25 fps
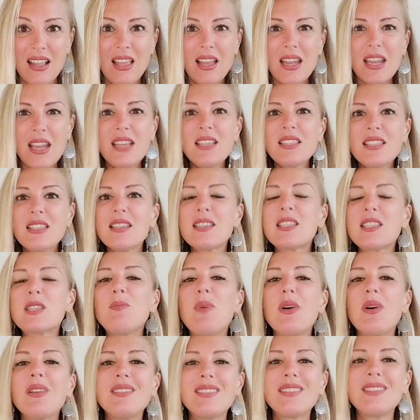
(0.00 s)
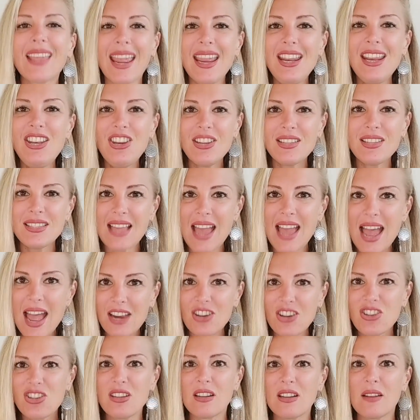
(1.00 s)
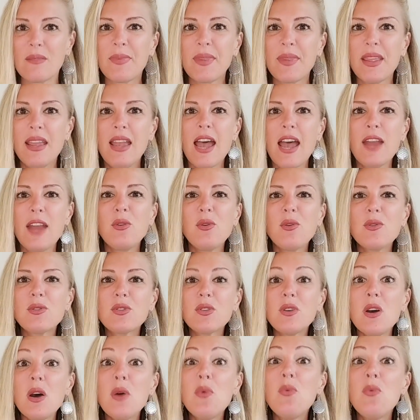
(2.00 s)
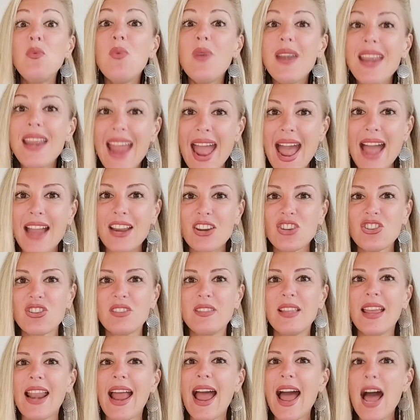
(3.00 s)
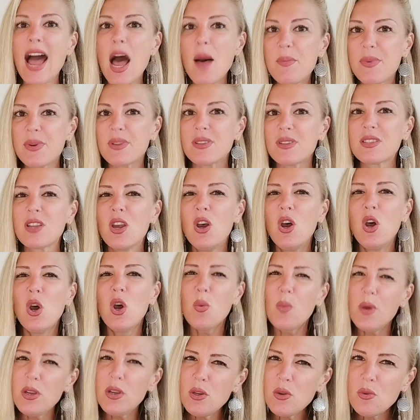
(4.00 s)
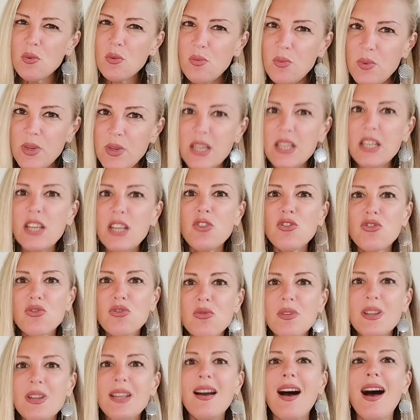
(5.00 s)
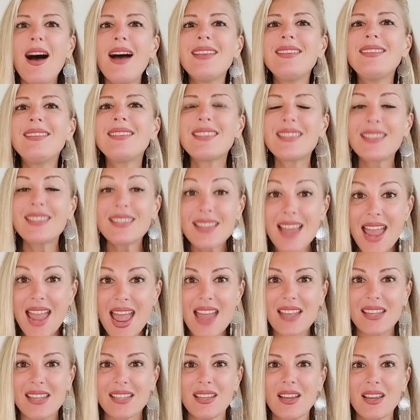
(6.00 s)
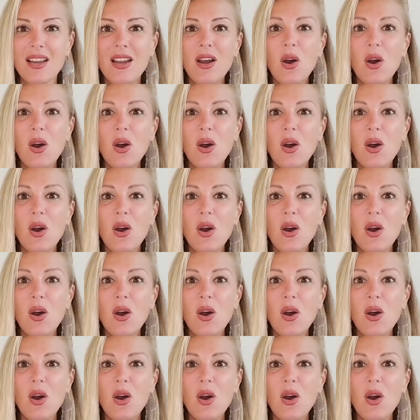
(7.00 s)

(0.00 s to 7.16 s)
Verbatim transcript: is a spontaneous action and also a reaction that happens when you really truly understand